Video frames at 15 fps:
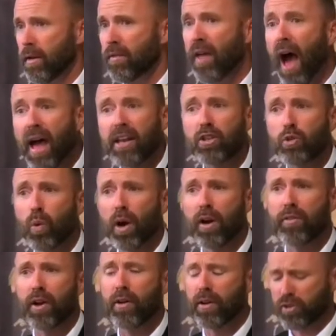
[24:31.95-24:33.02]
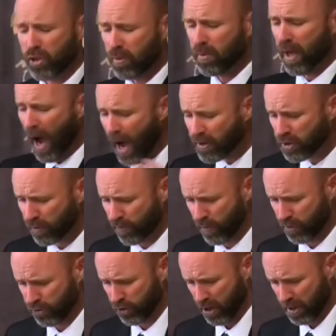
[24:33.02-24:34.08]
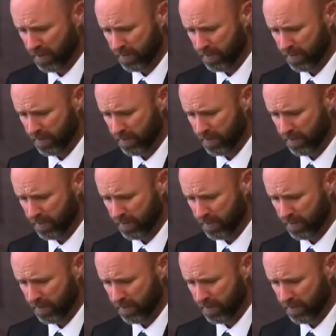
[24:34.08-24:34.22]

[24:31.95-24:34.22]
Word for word: That is where there is some controversy.